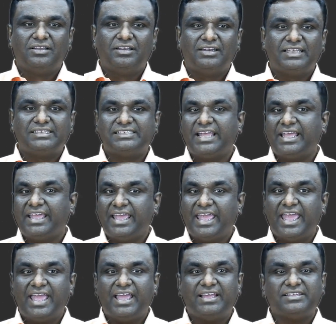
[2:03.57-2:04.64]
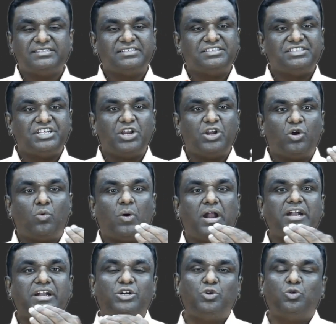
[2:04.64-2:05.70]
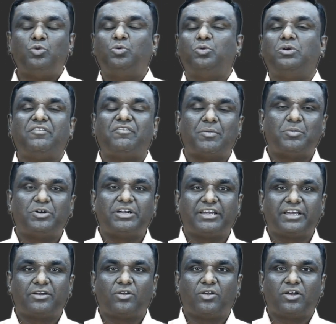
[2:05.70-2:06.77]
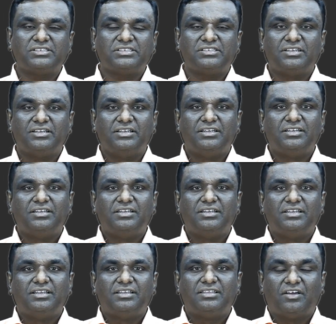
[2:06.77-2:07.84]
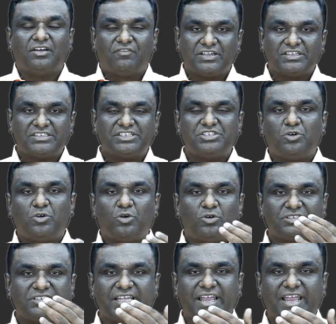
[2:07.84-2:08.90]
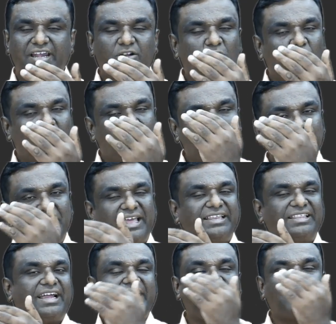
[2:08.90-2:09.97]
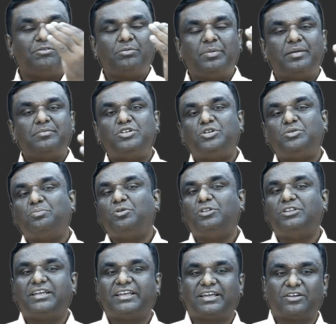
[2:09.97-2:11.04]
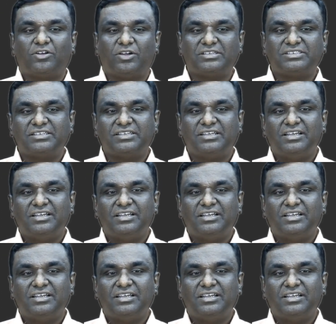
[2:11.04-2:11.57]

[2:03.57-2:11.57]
Let's say A0, 1, 2, if I put it across, the first row, second column, like that, I will be able to pull that across.